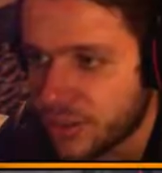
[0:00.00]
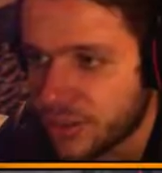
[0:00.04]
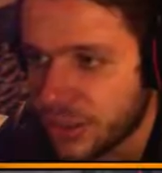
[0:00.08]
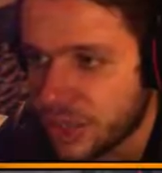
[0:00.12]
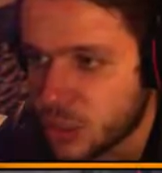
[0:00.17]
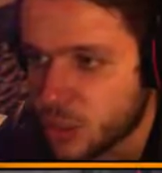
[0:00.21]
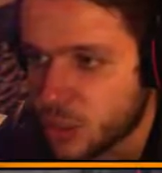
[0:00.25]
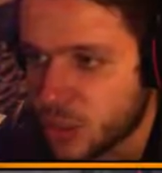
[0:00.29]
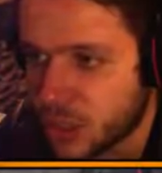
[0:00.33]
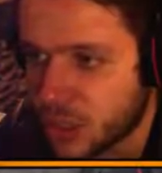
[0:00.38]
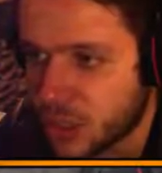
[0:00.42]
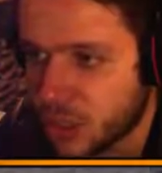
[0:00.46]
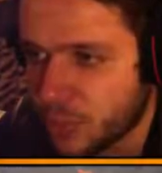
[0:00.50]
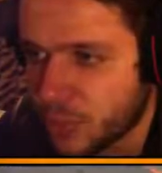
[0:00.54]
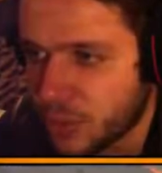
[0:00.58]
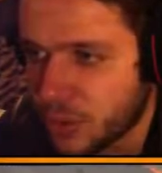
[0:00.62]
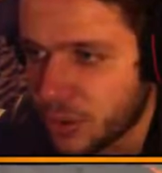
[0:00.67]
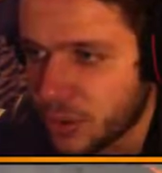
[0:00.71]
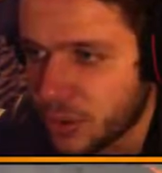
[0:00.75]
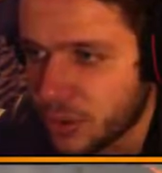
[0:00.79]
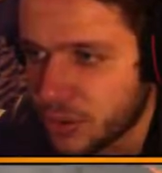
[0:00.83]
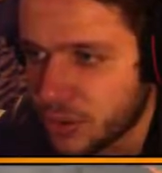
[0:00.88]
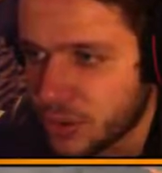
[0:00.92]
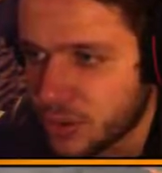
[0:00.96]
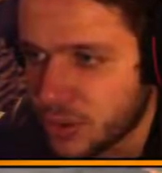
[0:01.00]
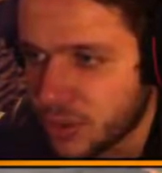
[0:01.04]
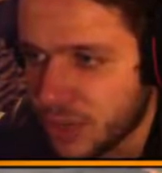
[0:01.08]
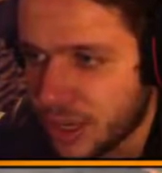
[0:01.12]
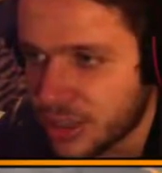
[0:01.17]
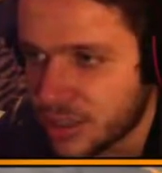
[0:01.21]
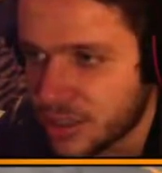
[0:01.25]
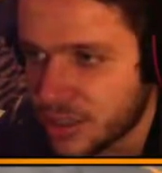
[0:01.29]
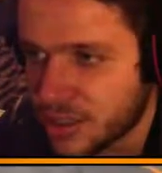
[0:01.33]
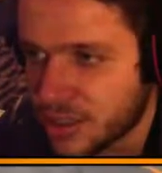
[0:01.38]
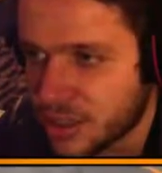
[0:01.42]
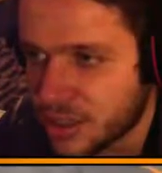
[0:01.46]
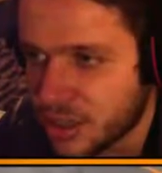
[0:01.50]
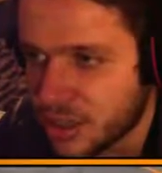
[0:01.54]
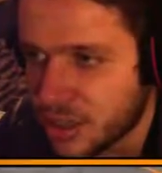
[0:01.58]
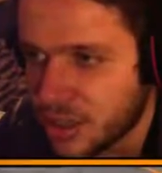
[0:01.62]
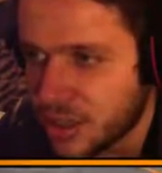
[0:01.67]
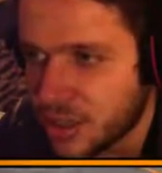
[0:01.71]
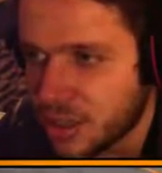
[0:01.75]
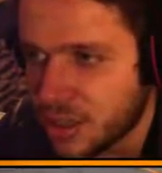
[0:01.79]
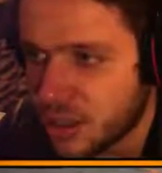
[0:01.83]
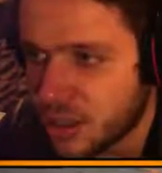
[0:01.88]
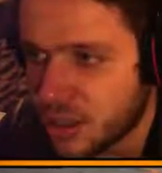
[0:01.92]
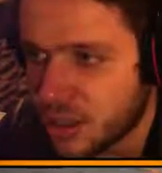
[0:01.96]
Nice pickup on, on Tyrande there.
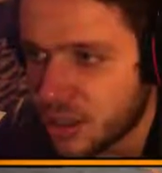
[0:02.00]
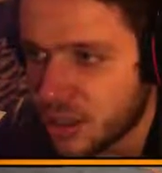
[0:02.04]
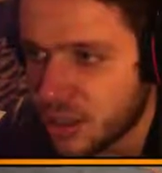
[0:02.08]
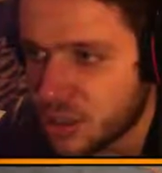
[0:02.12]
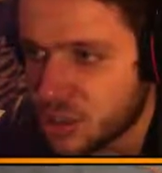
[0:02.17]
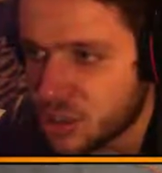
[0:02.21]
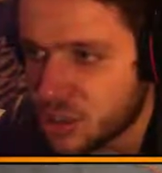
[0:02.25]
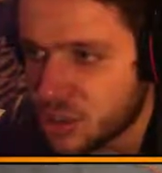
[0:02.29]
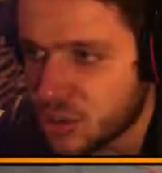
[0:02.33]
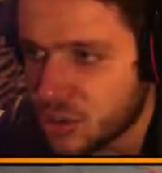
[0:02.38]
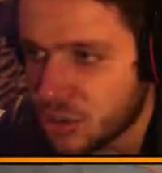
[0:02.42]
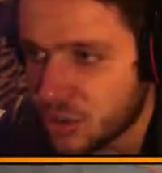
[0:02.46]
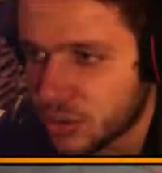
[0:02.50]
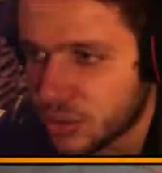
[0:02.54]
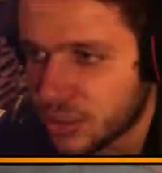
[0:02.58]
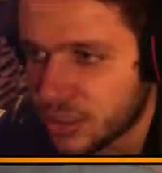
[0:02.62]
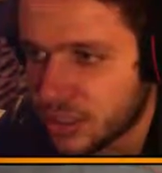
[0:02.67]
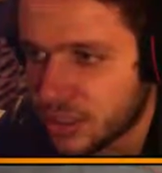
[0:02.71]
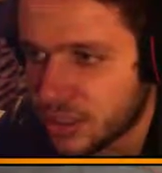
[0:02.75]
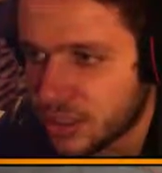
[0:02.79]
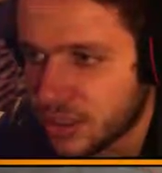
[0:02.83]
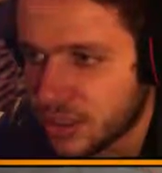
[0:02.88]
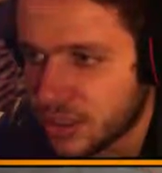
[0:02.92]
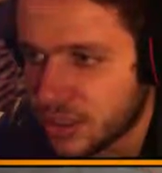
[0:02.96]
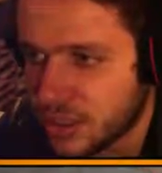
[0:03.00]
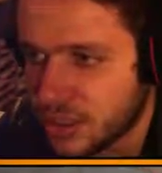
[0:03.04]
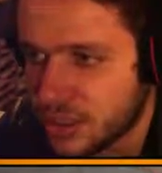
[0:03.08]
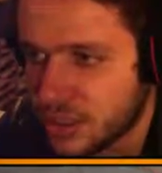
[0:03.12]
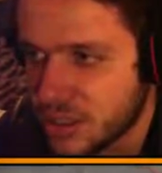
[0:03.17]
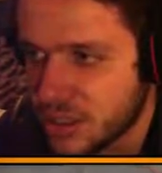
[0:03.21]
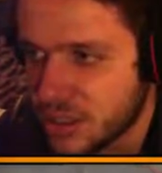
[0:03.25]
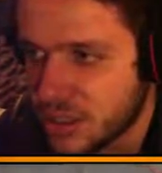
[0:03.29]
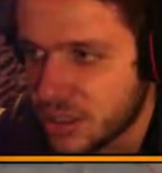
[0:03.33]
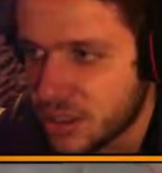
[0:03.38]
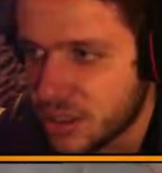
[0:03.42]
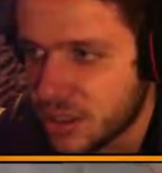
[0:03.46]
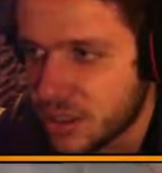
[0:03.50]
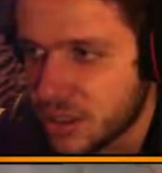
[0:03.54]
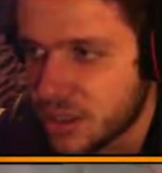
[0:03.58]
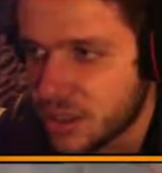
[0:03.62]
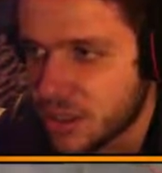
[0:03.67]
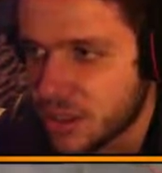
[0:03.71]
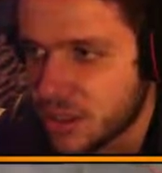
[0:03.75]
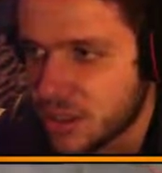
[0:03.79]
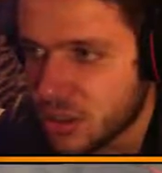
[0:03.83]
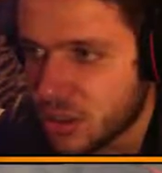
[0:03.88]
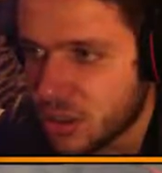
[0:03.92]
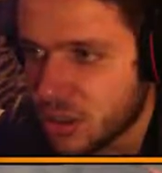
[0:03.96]
Uh, she's going to get cleansed.
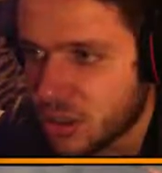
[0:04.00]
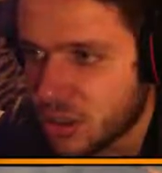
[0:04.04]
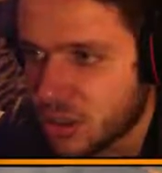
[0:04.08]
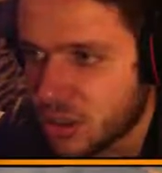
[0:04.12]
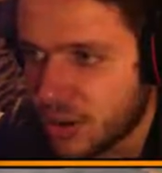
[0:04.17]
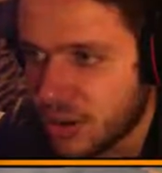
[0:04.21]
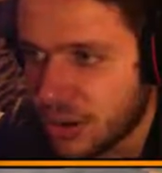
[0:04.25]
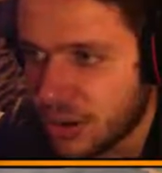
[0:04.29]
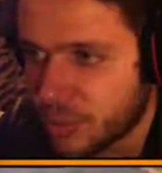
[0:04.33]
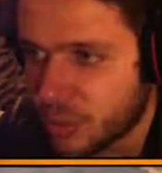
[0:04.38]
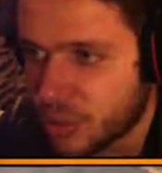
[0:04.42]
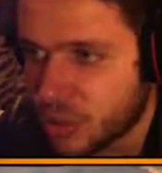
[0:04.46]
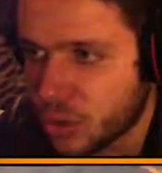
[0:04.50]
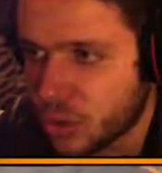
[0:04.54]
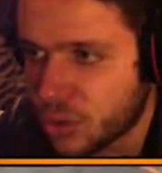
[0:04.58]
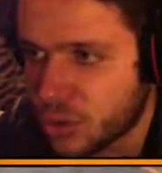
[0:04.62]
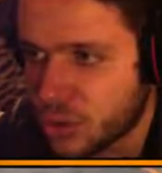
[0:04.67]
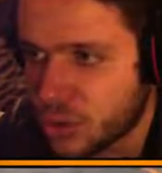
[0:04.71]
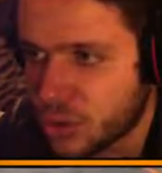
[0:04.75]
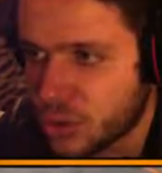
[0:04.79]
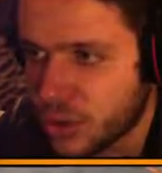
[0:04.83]
So I'm going to